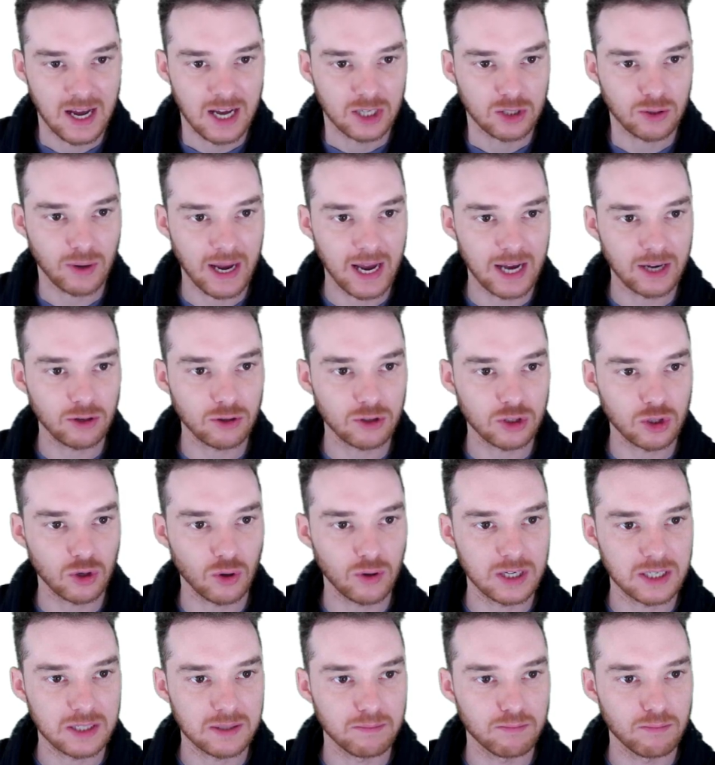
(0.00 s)
So handle
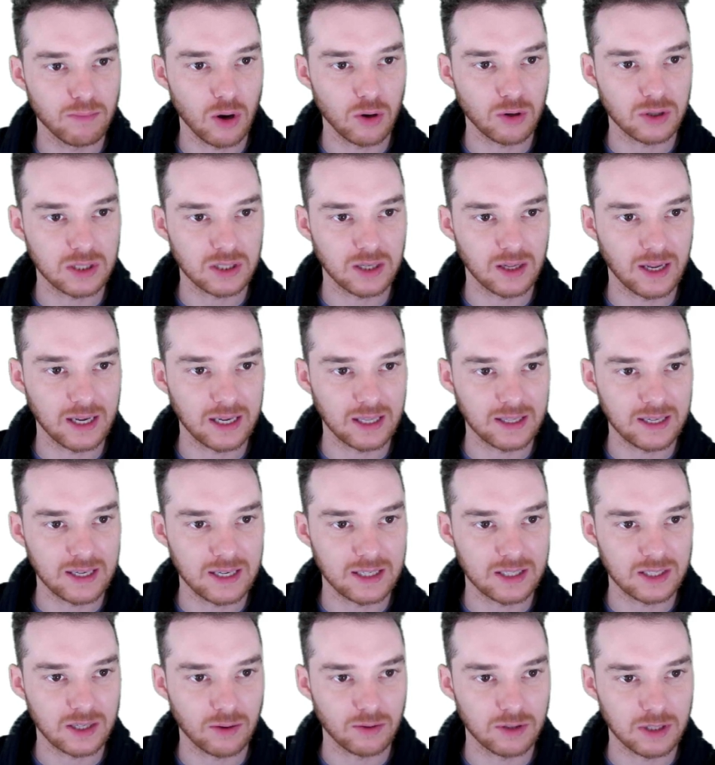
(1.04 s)
choice most likely
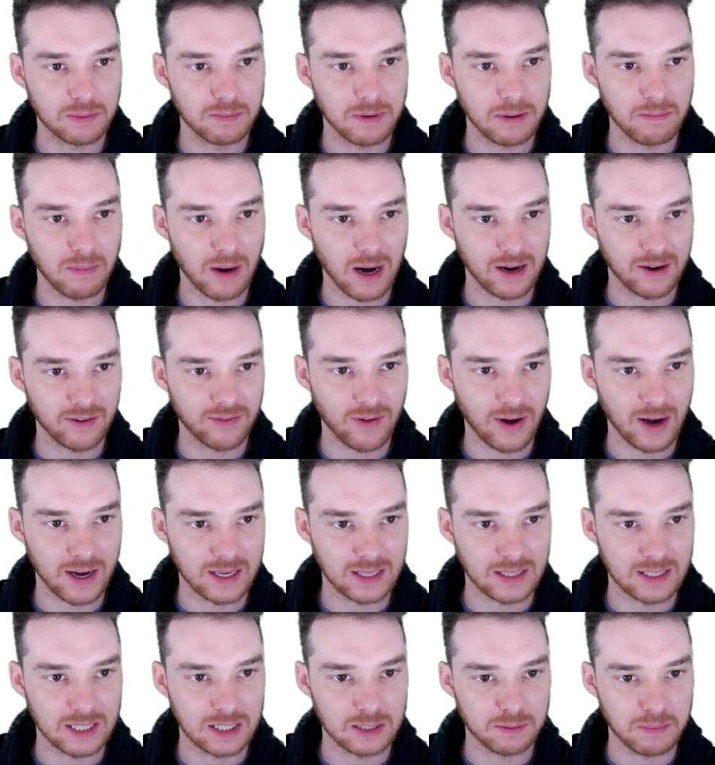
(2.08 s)
is going to be
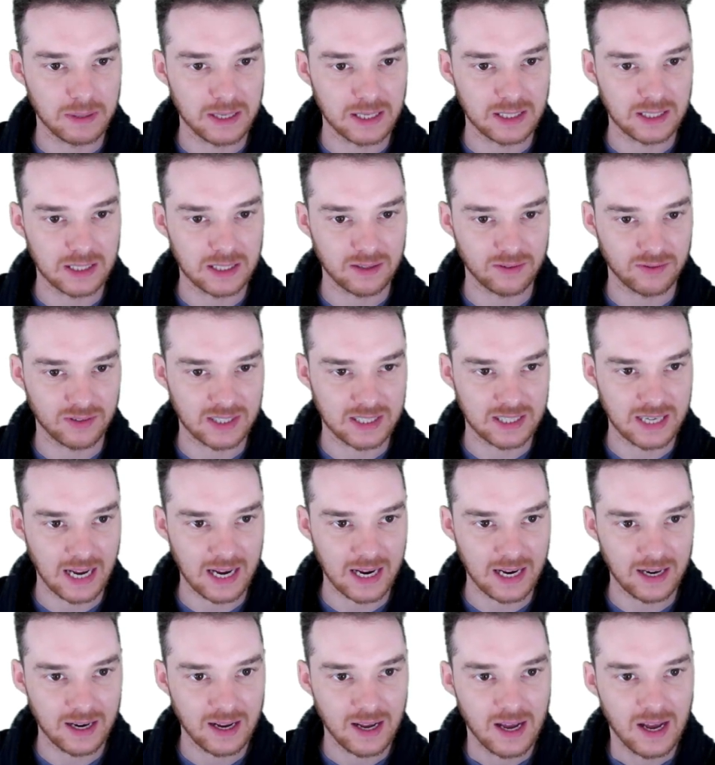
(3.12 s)
modifying these pieces of
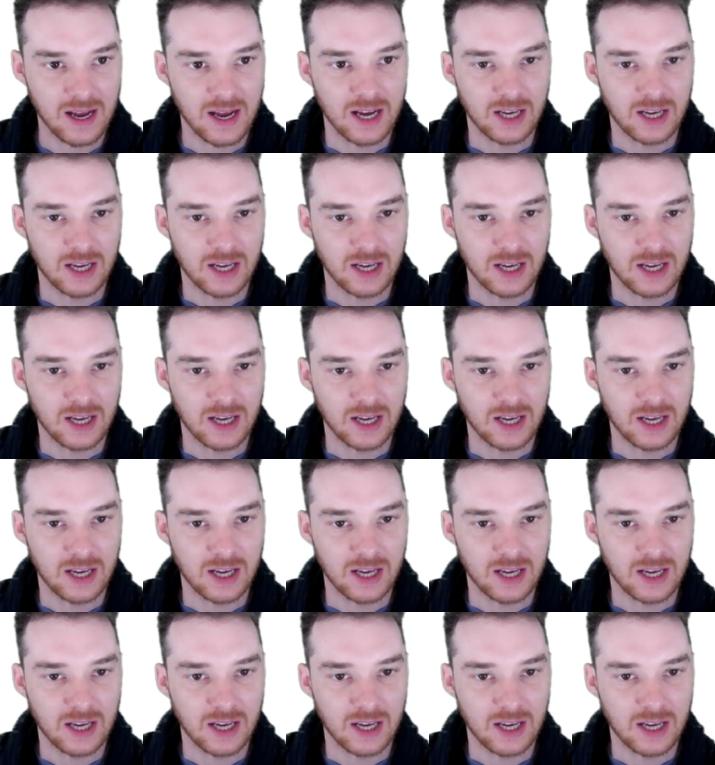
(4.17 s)
state.